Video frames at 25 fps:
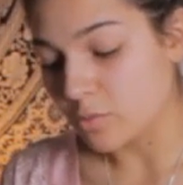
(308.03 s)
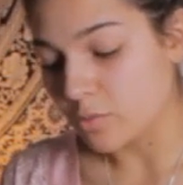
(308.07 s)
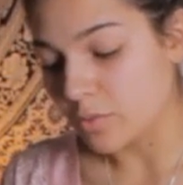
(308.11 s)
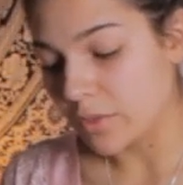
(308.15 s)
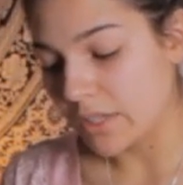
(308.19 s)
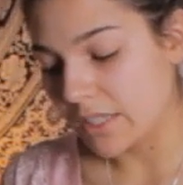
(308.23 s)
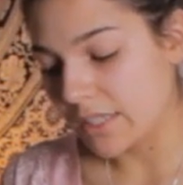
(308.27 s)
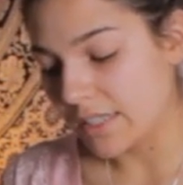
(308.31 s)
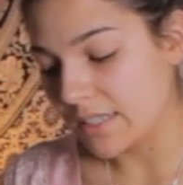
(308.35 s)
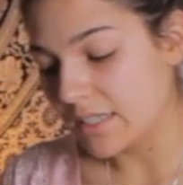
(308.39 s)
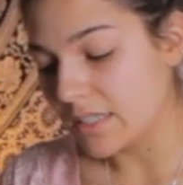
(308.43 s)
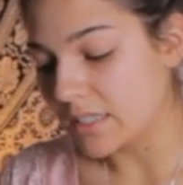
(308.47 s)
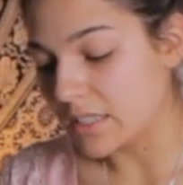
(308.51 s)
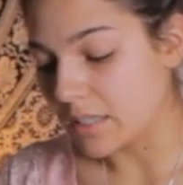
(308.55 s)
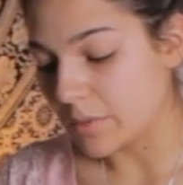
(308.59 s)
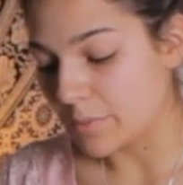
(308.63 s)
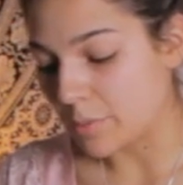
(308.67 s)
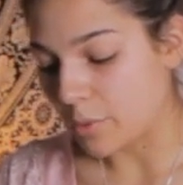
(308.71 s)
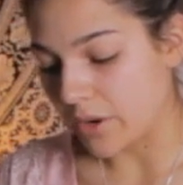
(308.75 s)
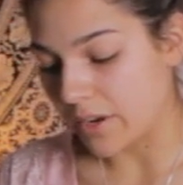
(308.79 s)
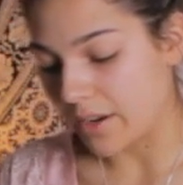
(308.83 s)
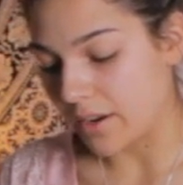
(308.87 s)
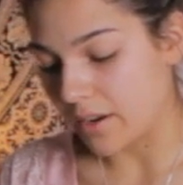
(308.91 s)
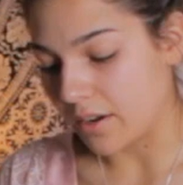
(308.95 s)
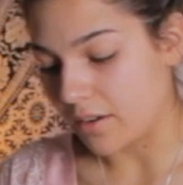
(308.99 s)
really
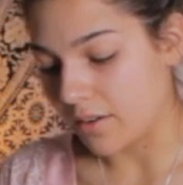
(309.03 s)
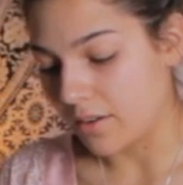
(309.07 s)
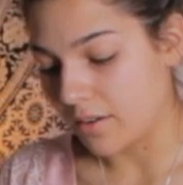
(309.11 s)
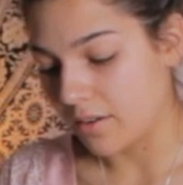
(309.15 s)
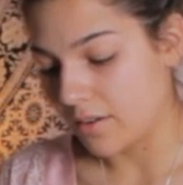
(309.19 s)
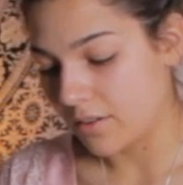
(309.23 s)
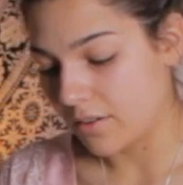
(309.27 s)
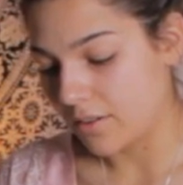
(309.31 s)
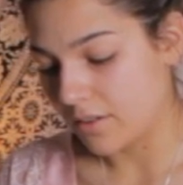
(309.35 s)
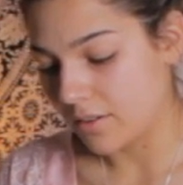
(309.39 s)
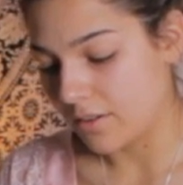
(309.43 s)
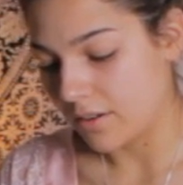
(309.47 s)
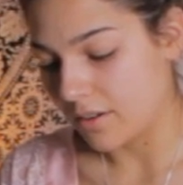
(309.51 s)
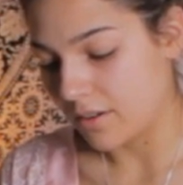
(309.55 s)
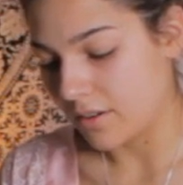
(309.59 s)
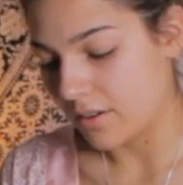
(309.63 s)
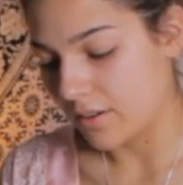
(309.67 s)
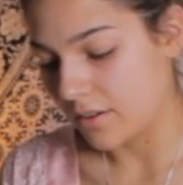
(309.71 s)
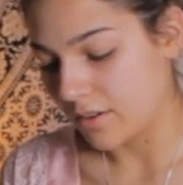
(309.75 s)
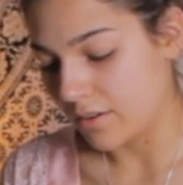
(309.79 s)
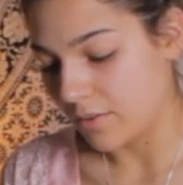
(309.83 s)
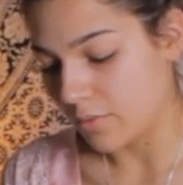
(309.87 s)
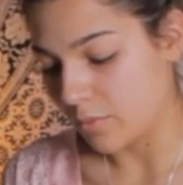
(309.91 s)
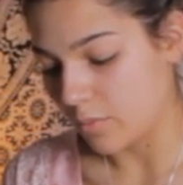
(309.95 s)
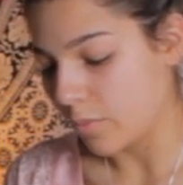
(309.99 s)
disappointed
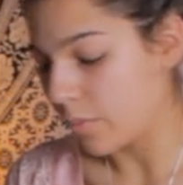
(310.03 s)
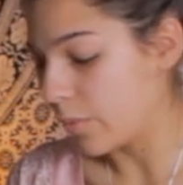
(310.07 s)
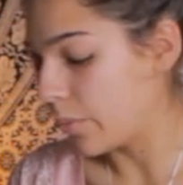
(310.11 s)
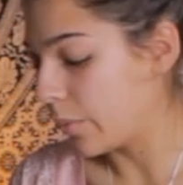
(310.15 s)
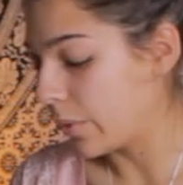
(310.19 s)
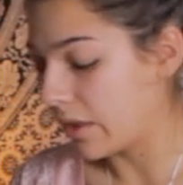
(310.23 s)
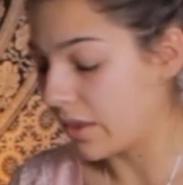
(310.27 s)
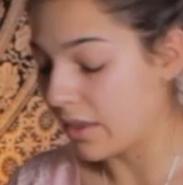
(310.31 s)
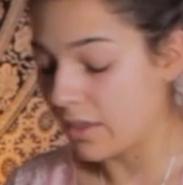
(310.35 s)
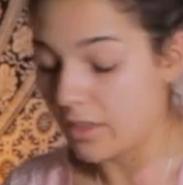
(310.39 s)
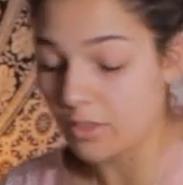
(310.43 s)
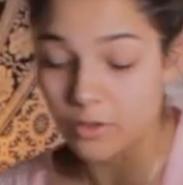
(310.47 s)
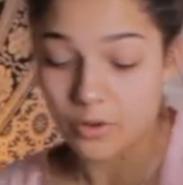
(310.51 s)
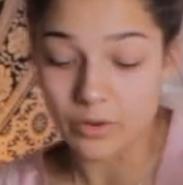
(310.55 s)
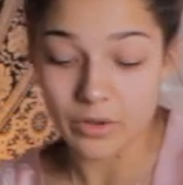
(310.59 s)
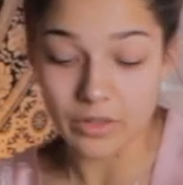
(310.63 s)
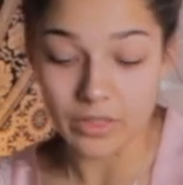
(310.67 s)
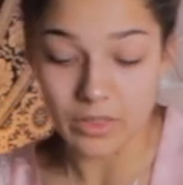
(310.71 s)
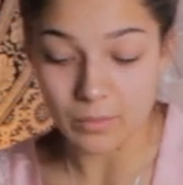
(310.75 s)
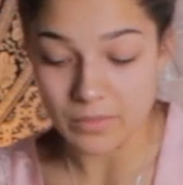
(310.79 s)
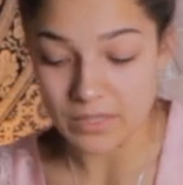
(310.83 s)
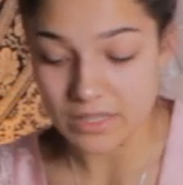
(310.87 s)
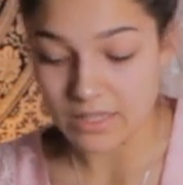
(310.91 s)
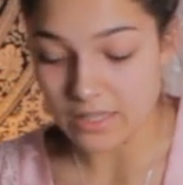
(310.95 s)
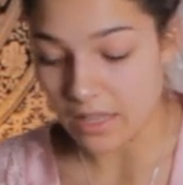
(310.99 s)
we, either in
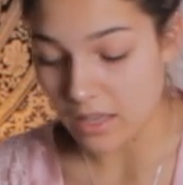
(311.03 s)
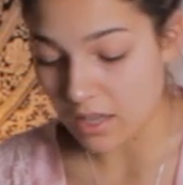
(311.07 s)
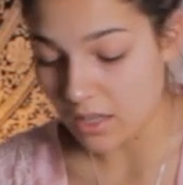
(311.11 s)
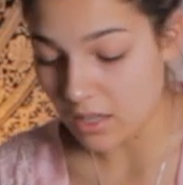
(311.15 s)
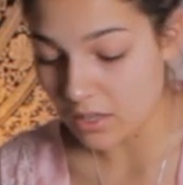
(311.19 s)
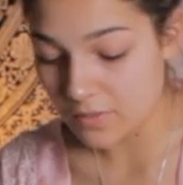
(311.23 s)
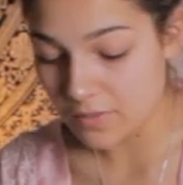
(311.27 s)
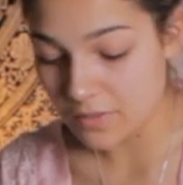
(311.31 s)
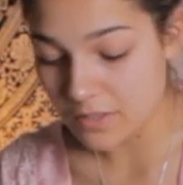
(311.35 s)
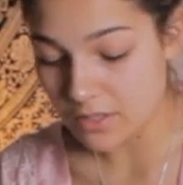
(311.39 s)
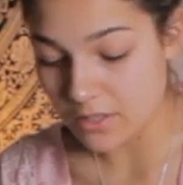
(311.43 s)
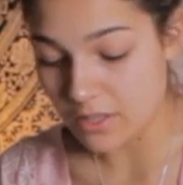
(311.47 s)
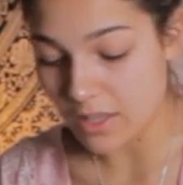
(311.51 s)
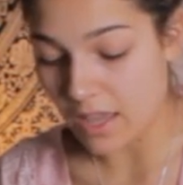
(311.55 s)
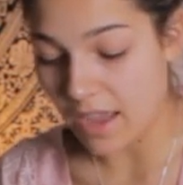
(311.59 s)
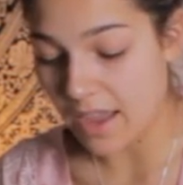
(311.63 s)
themselves.